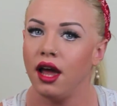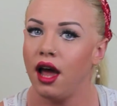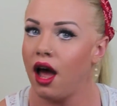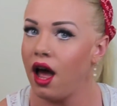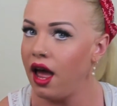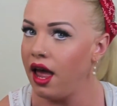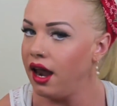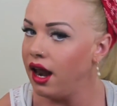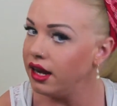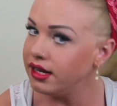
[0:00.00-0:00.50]

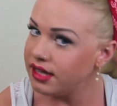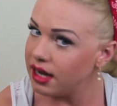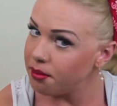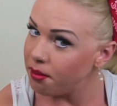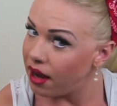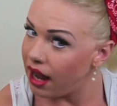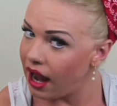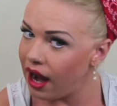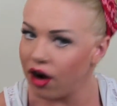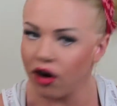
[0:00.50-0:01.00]
And I did
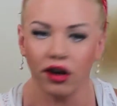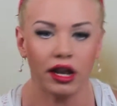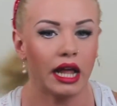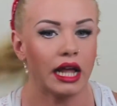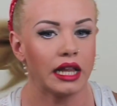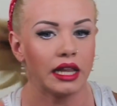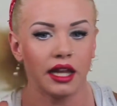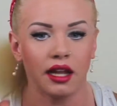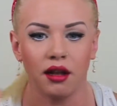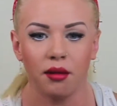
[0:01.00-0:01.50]
my hair in like
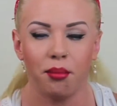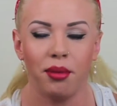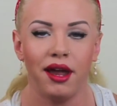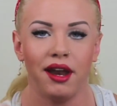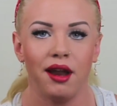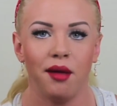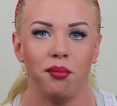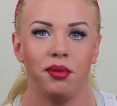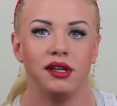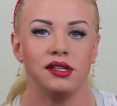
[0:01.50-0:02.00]
a little
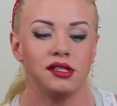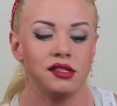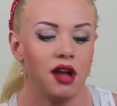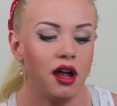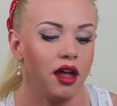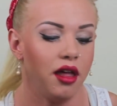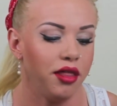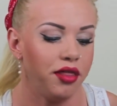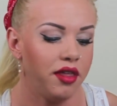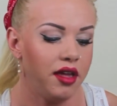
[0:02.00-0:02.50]
pin-up-y
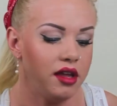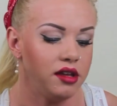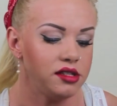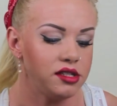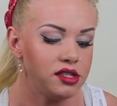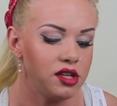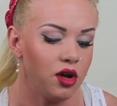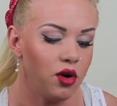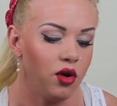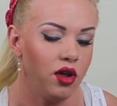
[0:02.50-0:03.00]
style thing,
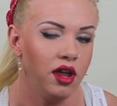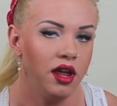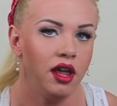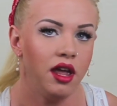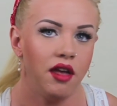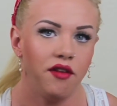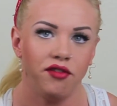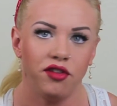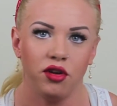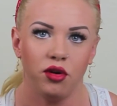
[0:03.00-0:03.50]
so
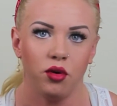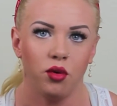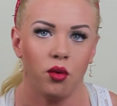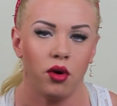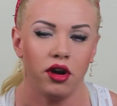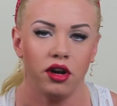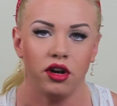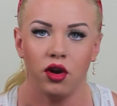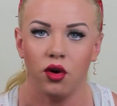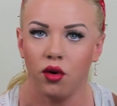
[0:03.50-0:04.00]
if you
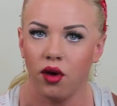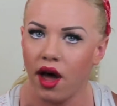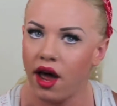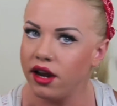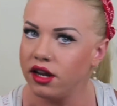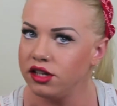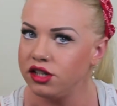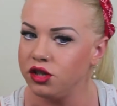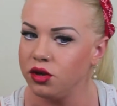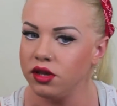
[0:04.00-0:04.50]
want to know how
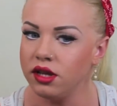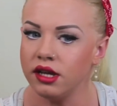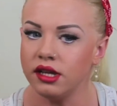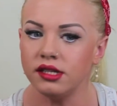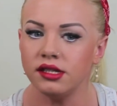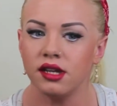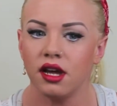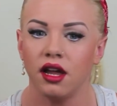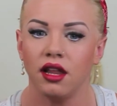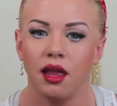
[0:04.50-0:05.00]
to do
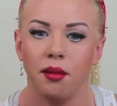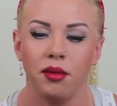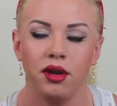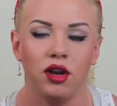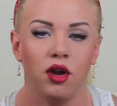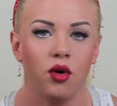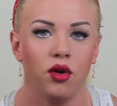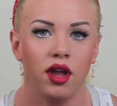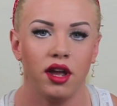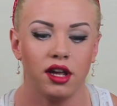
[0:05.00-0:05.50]
this, let me
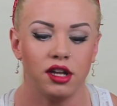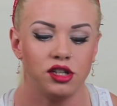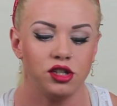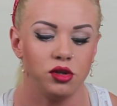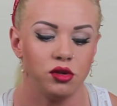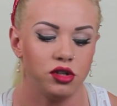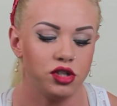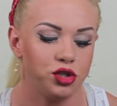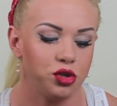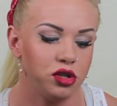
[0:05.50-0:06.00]
know and I can
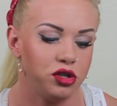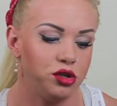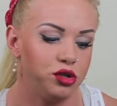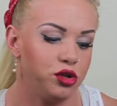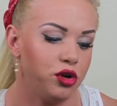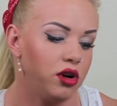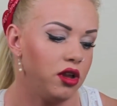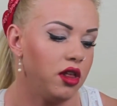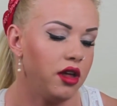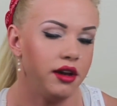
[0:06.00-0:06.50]
do a short
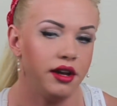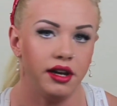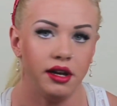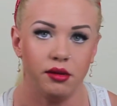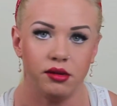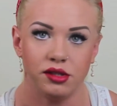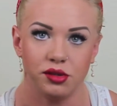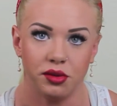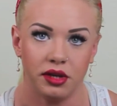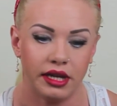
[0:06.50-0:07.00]
tutorial on it. It
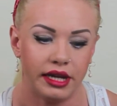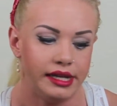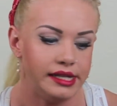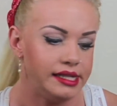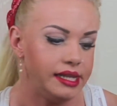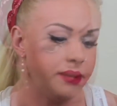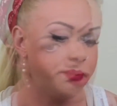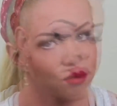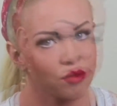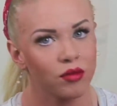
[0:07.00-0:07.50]
was really
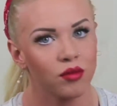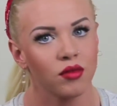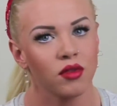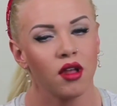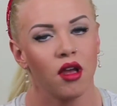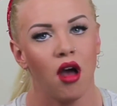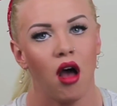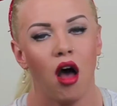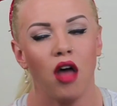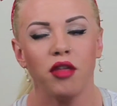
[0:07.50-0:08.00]
easy.
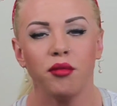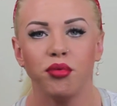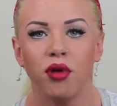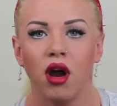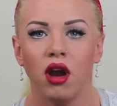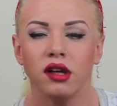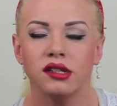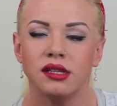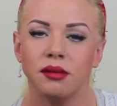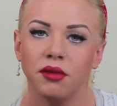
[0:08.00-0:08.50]
All the
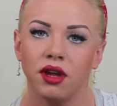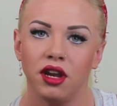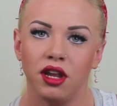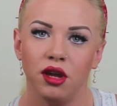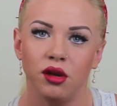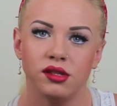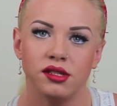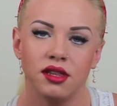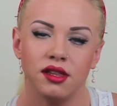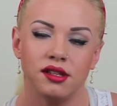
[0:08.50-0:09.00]
products I'm going to
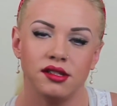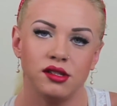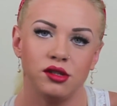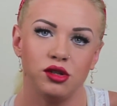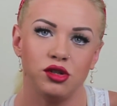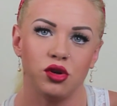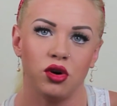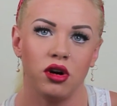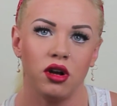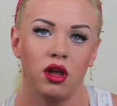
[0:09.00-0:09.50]
use in this
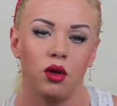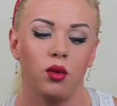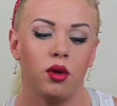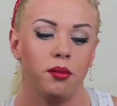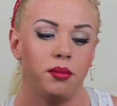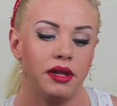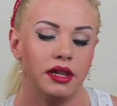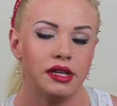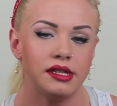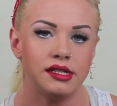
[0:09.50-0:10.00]
tutorial will
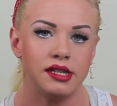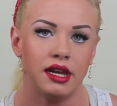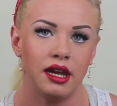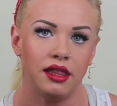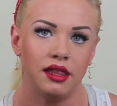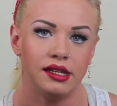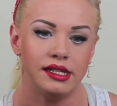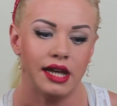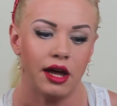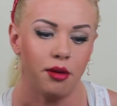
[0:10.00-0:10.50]
be listed in
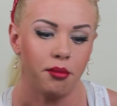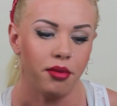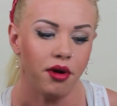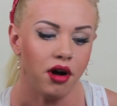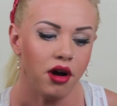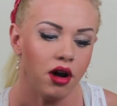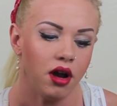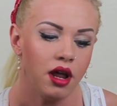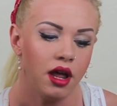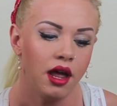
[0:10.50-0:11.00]
the down
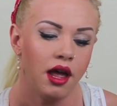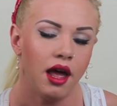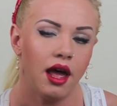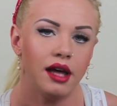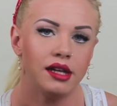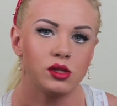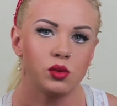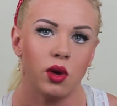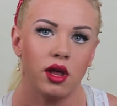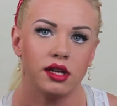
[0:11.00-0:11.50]
bar,
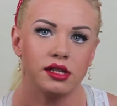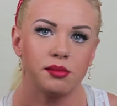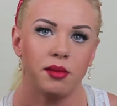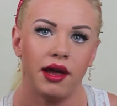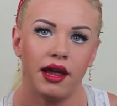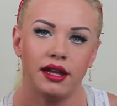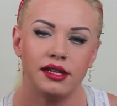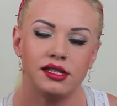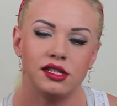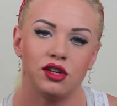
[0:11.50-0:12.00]
as well as my
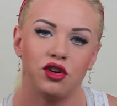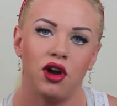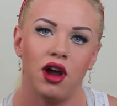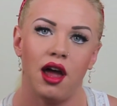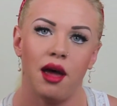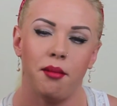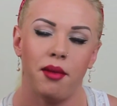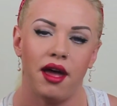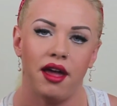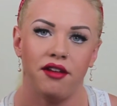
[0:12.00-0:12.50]

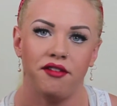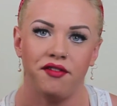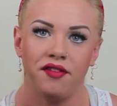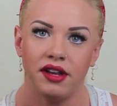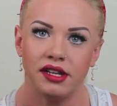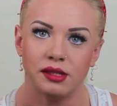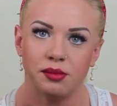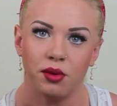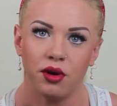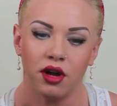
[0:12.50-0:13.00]
Instagram and
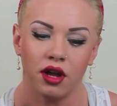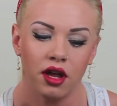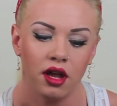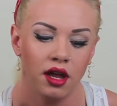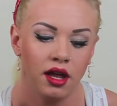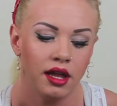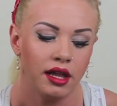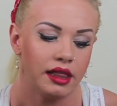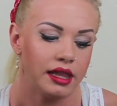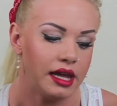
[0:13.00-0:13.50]
Facebook
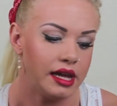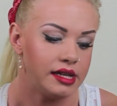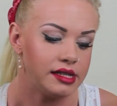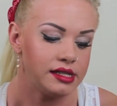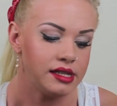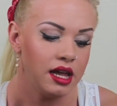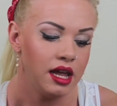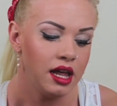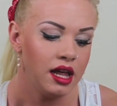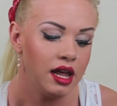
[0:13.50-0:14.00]

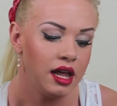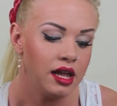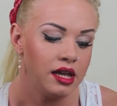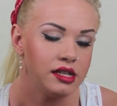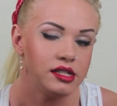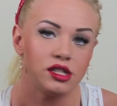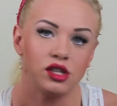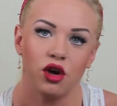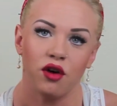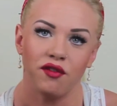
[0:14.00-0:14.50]
links.
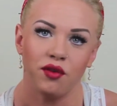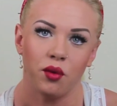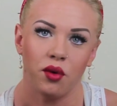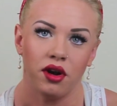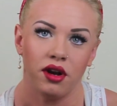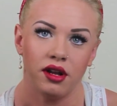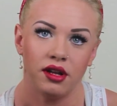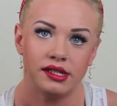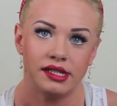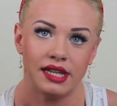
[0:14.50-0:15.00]
So if you
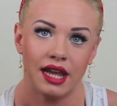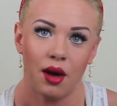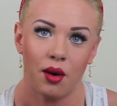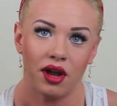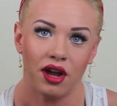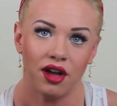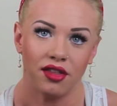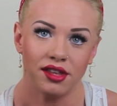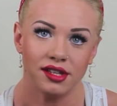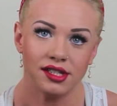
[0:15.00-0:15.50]
want to see how I
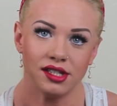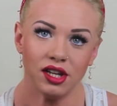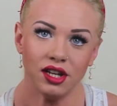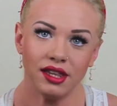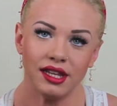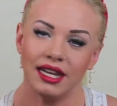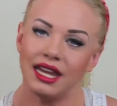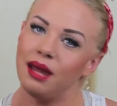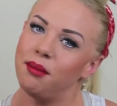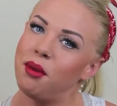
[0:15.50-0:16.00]
got this look,
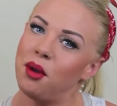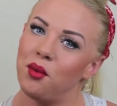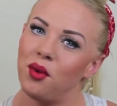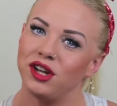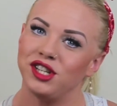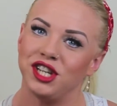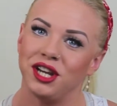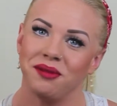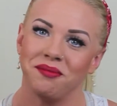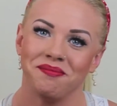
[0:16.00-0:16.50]
then keep on
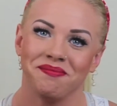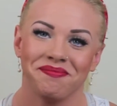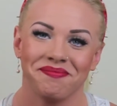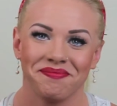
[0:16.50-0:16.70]
watching.